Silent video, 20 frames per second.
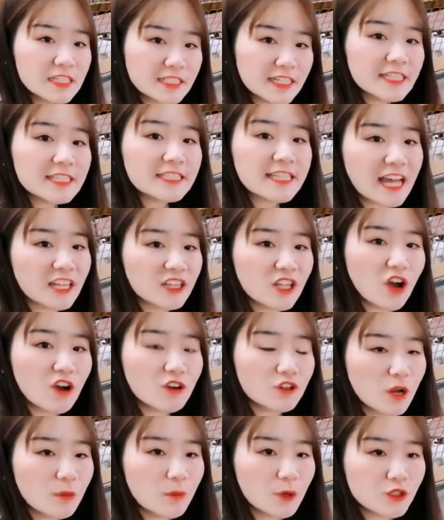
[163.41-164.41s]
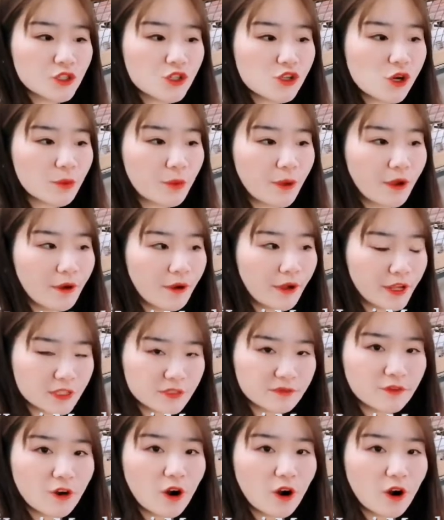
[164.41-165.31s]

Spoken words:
This kind of raw material is